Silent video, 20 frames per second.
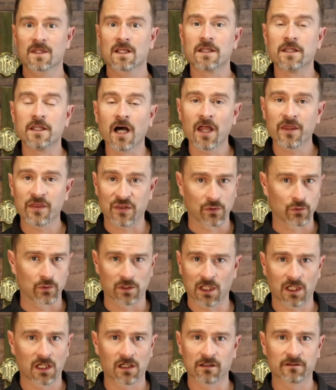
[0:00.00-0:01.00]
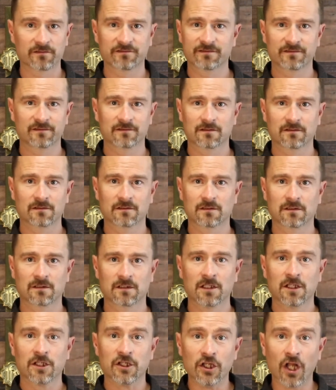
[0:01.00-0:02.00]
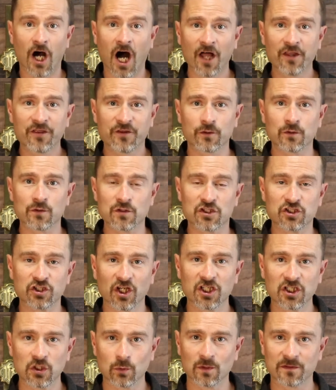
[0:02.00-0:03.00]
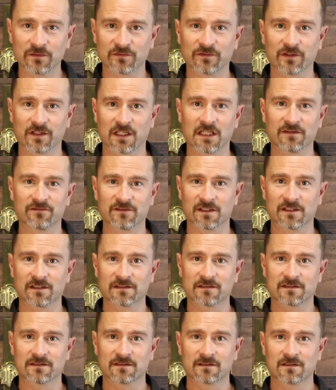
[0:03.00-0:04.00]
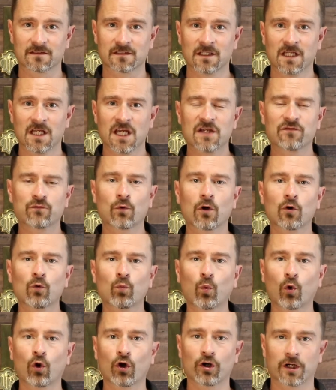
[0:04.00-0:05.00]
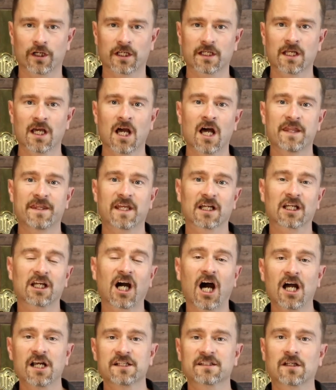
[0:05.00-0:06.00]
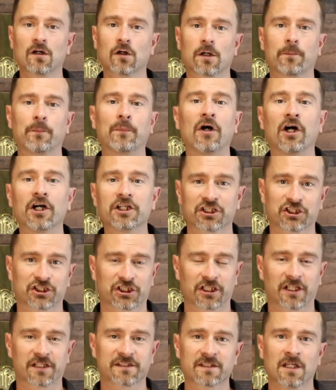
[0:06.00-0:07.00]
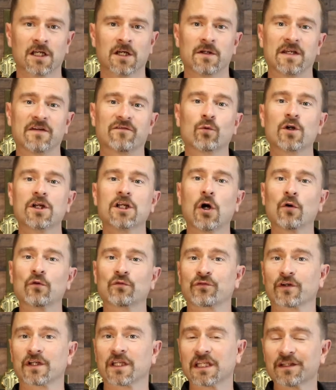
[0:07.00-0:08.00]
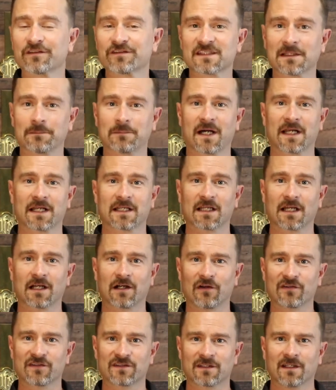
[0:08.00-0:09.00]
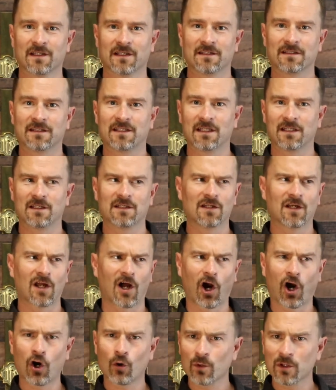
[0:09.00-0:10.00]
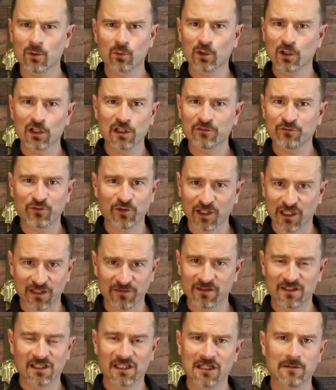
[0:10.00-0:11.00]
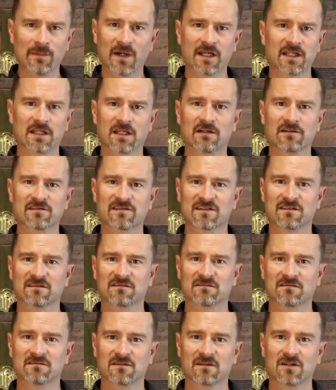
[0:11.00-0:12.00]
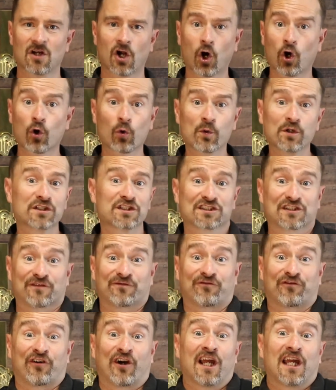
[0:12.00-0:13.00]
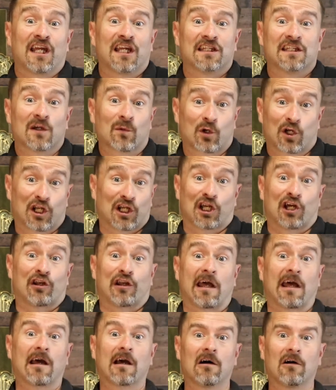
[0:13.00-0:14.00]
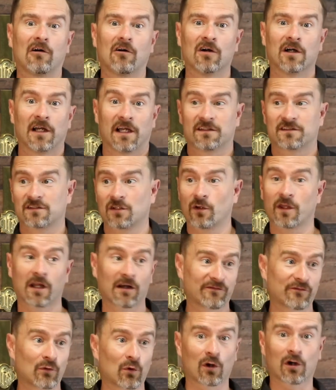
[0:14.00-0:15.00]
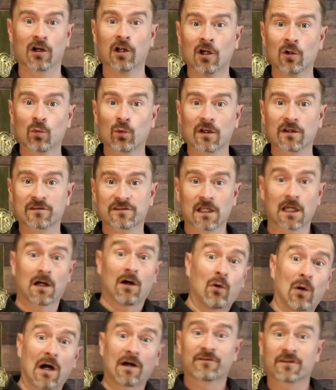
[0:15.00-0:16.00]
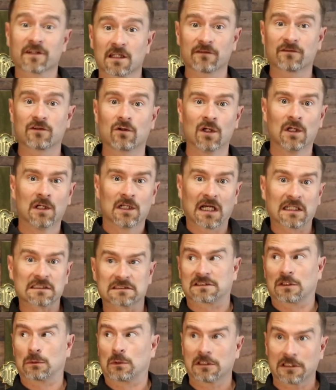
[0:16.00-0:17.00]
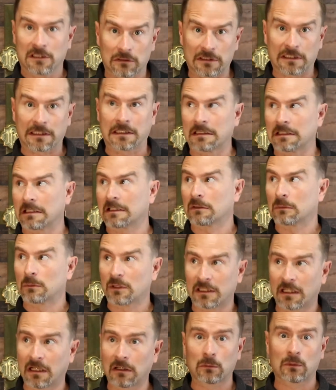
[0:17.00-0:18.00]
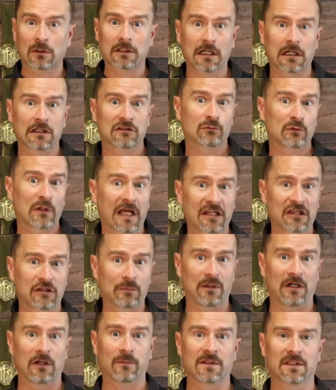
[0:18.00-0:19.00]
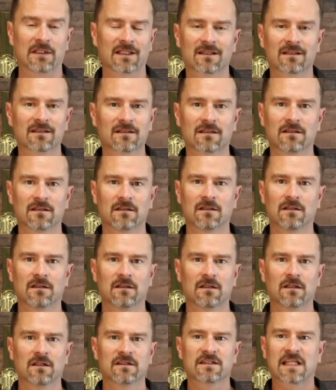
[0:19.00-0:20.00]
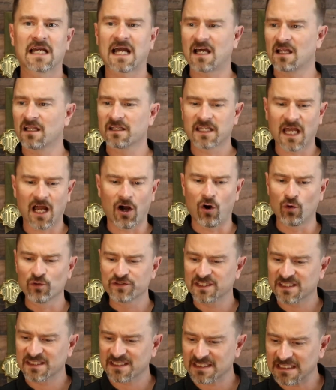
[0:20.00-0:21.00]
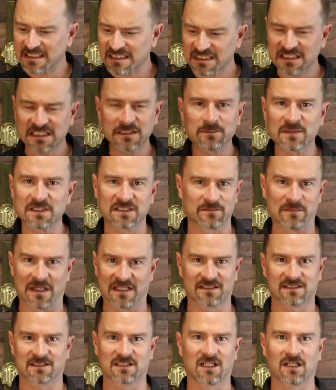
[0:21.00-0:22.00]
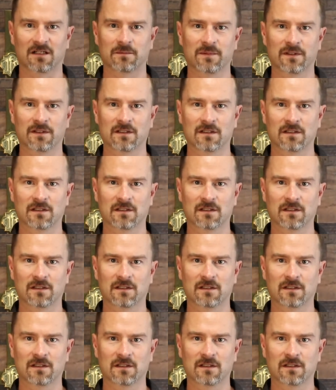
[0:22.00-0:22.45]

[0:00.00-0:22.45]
not through love, not through genuine forgiveness. If we're worried that God is going to punish us if we don't forgive somebody else, then are we really forgiving anybody else? Or are we just afraid that we're going to go to hell? And so therefore we say, oh, I forgive you. I just don't want to go to hell. I don't want God's wrath upon me. Like that whole system is messed up.